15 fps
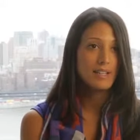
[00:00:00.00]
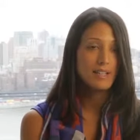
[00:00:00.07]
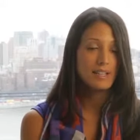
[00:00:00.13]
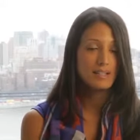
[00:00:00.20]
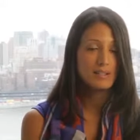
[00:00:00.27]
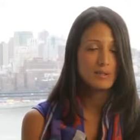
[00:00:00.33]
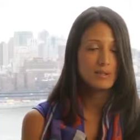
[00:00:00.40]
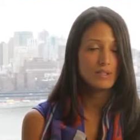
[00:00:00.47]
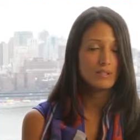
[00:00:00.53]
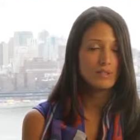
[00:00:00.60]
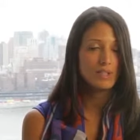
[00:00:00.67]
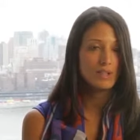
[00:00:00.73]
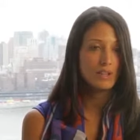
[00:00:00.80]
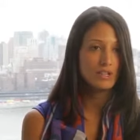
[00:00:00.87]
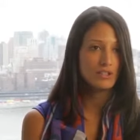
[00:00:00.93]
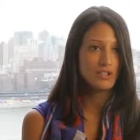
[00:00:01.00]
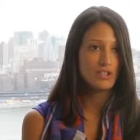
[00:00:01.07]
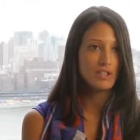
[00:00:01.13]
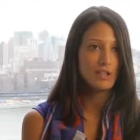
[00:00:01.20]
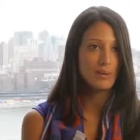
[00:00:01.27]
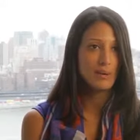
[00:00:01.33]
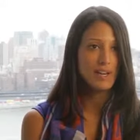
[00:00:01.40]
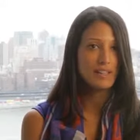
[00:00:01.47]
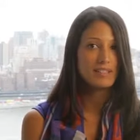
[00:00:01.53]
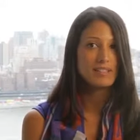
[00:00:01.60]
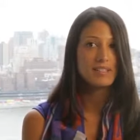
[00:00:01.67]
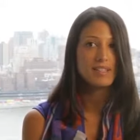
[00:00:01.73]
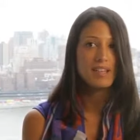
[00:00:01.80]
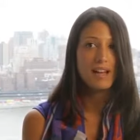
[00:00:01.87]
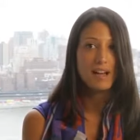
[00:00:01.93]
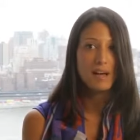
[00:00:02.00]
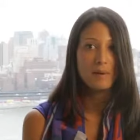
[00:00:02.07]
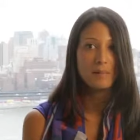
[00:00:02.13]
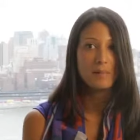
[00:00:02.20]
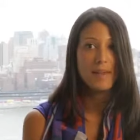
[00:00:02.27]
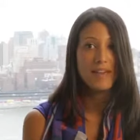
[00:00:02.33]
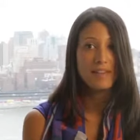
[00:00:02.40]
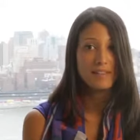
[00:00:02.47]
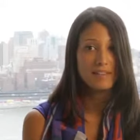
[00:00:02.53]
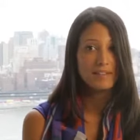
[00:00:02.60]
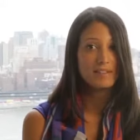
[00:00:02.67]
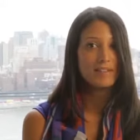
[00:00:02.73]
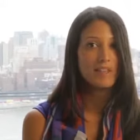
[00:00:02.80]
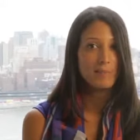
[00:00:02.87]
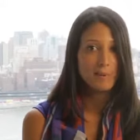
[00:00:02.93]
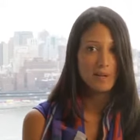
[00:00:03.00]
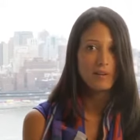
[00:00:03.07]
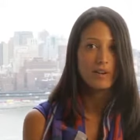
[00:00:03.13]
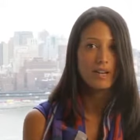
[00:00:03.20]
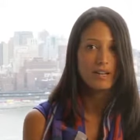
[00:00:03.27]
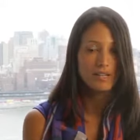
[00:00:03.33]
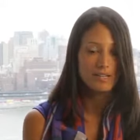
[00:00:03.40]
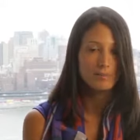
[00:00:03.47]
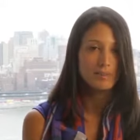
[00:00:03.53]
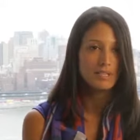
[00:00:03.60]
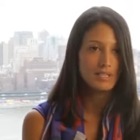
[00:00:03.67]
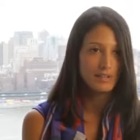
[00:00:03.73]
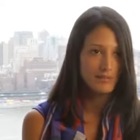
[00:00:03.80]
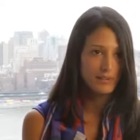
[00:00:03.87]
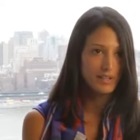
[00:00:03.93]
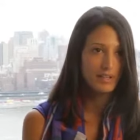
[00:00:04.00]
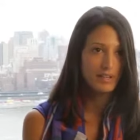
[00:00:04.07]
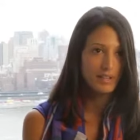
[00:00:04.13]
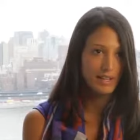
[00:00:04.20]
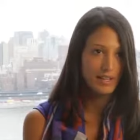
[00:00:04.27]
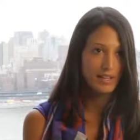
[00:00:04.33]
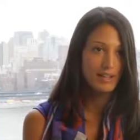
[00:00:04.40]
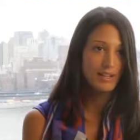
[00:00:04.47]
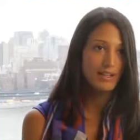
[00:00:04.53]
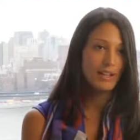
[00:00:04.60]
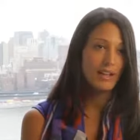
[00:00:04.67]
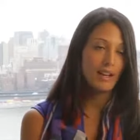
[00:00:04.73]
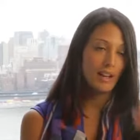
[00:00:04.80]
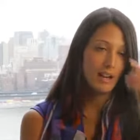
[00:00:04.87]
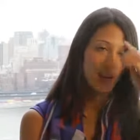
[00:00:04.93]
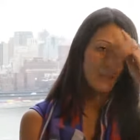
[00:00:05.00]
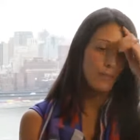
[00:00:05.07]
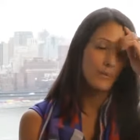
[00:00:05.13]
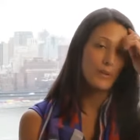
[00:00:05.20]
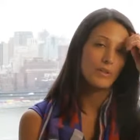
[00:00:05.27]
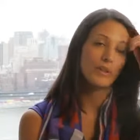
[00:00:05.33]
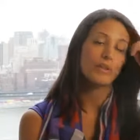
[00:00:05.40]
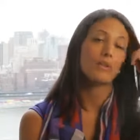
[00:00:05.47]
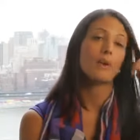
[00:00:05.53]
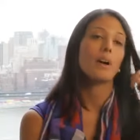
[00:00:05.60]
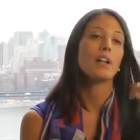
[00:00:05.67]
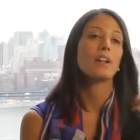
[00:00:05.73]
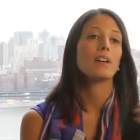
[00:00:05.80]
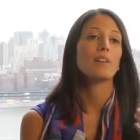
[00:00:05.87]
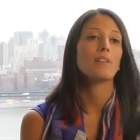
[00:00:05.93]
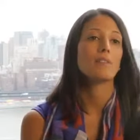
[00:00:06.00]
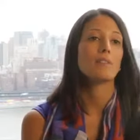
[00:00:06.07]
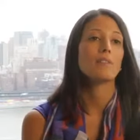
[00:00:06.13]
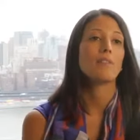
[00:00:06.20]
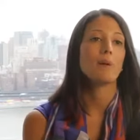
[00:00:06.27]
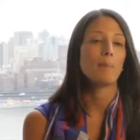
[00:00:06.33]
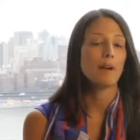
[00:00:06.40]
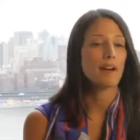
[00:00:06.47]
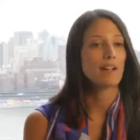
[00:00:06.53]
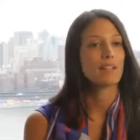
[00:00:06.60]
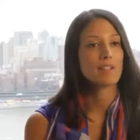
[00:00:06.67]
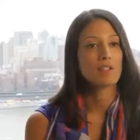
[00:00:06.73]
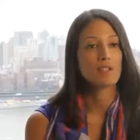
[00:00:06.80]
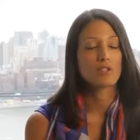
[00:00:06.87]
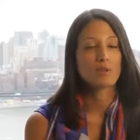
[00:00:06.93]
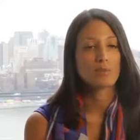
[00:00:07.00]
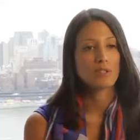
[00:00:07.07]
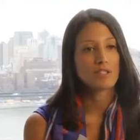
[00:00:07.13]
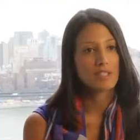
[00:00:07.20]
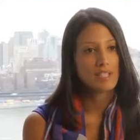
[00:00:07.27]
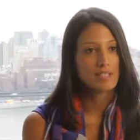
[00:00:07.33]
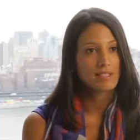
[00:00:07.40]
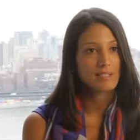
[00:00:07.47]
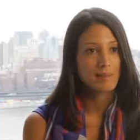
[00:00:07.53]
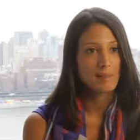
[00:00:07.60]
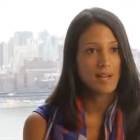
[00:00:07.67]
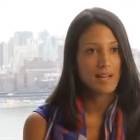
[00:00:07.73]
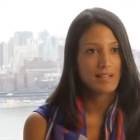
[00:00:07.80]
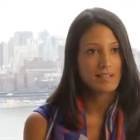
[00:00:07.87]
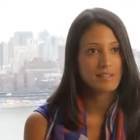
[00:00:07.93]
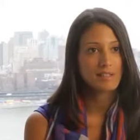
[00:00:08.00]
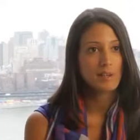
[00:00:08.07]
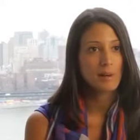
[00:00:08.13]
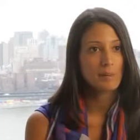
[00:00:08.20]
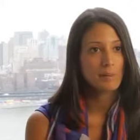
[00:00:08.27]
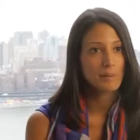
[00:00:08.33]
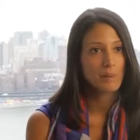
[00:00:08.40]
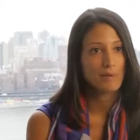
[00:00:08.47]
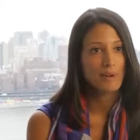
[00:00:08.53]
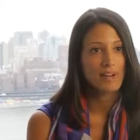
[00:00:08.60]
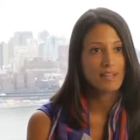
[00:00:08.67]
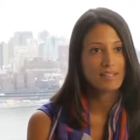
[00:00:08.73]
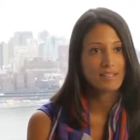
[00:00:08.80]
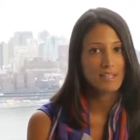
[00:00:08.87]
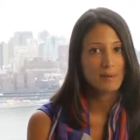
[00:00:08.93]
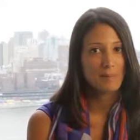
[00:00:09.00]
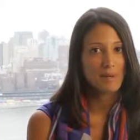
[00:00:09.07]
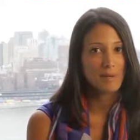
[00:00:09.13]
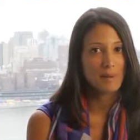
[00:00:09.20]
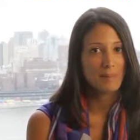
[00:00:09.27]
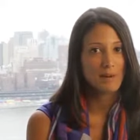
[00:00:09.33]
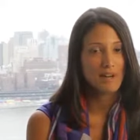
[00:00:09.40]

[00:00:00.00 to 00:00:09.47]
exclusively launched in the U S, um, and they've been created specifically um, with the thought of American consumers' taste in mind, so we're very excited about that